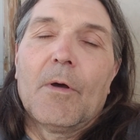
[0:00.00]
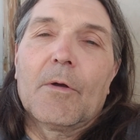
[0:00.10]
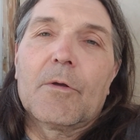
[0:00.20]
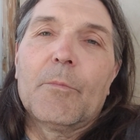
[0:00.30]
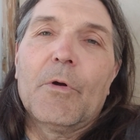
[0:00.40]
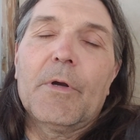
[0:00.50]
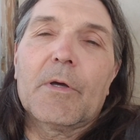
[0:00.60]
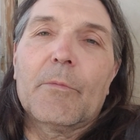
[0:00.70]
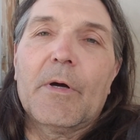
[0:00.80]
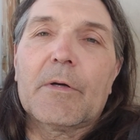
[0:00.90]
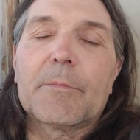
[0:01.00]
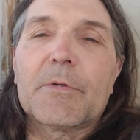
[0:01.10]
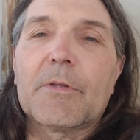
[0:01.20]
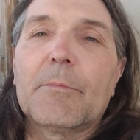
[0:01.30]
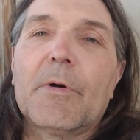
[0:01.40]
Good morning and welcome
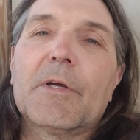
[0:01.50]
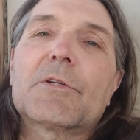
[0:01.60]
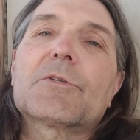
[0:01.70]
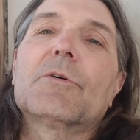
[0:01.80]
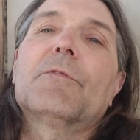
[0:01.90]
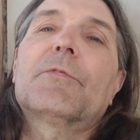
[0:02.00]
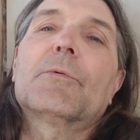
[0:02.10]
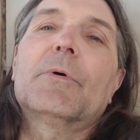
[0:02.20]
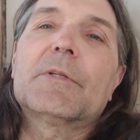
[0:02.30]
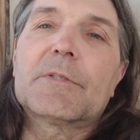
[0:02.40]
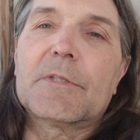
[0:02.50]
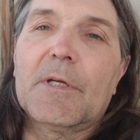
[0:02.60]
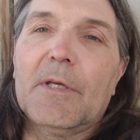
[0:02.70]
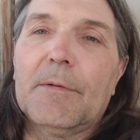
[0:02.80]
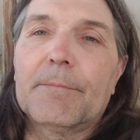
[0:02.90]
to the Mike Show for
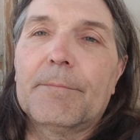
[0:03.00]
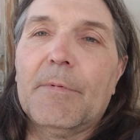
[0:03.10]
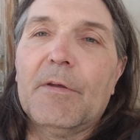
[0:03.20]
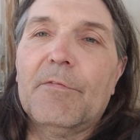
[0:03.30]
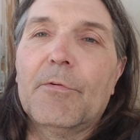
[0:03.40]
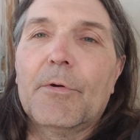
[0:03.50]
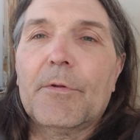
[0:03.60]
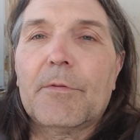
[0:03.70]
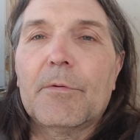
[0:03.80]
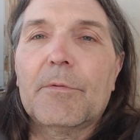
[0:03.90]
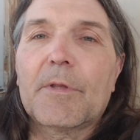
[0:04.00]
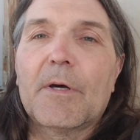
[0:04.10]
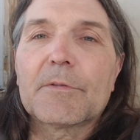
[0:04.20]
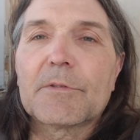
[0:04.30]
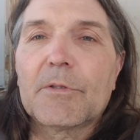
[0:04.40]
Wednesday, May 4th,
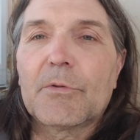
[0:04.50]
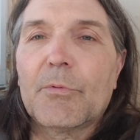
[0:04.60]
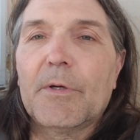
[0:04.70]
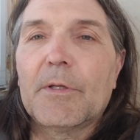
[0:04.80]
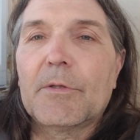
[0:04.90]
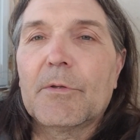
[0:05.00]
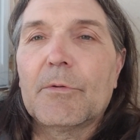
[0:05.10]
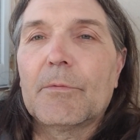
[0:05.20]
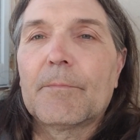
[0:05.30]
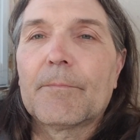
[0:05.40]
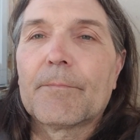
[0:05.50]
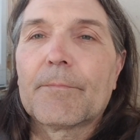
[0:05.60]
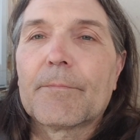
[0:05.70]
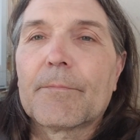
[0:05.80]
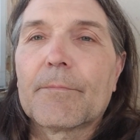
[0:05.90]
2022.
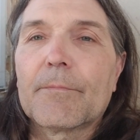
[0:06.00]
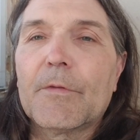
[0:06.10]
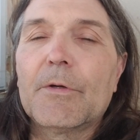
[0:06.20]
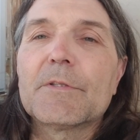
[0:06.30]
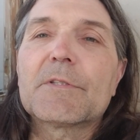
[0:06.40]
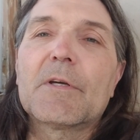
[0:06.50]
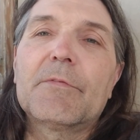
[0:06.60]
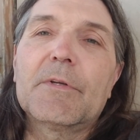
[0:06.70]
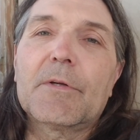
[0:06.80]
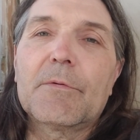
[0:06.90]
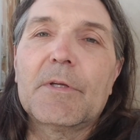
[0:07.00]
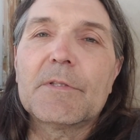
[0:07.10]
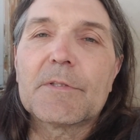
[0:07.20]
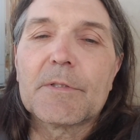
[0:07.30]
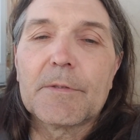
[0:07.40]
37
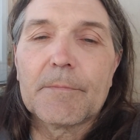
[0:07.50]
degrees at